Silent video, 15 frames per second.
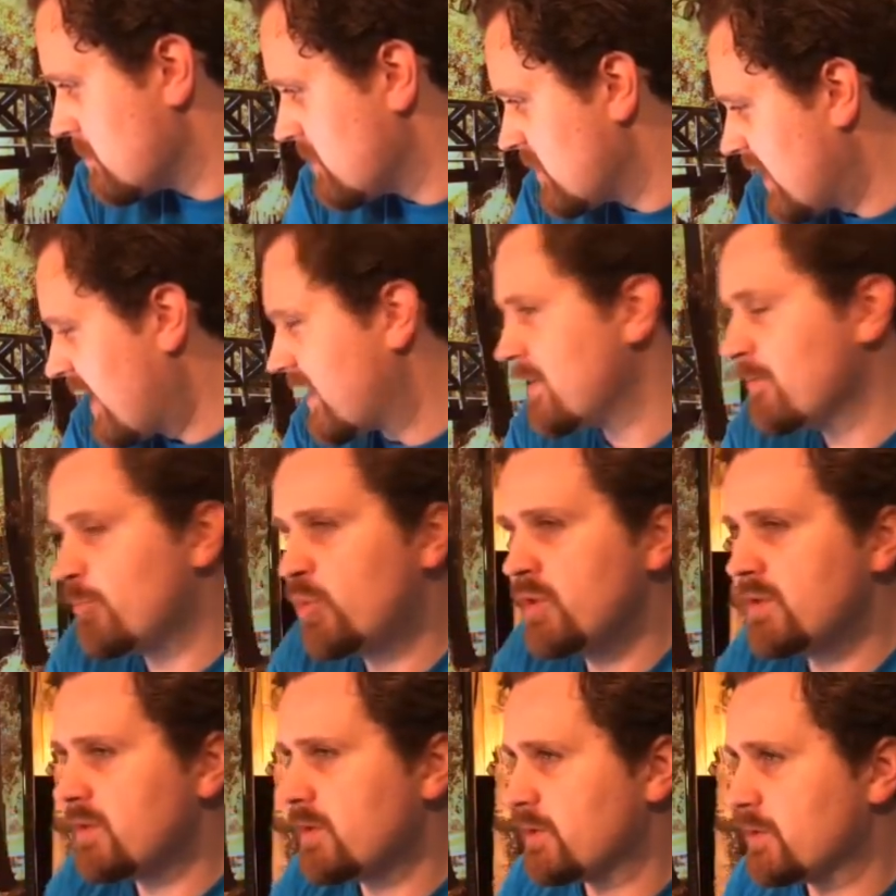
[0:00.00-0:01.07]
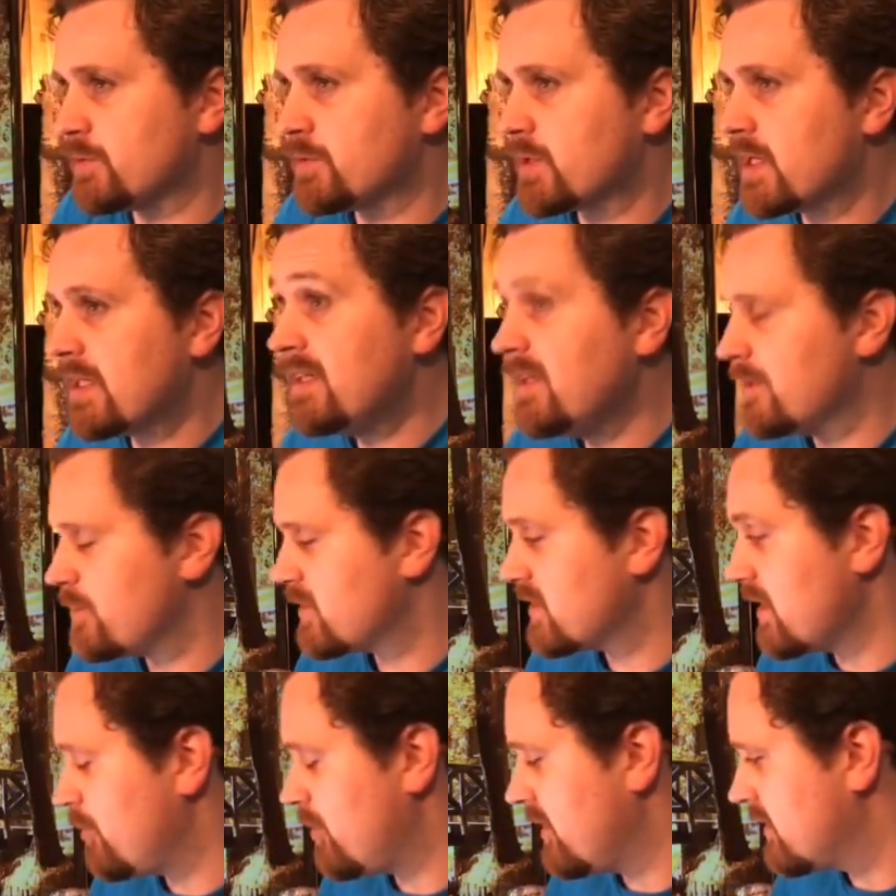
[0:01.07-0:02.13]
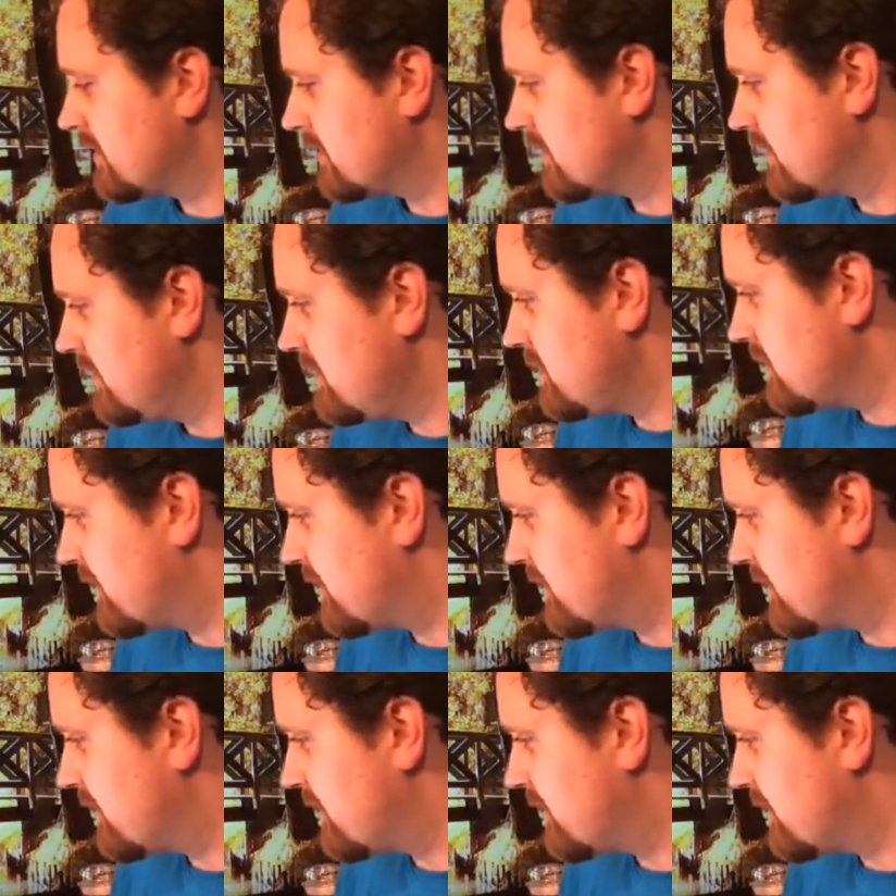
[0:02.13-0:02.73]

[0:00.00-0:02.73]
I can put little clips up on Instagram.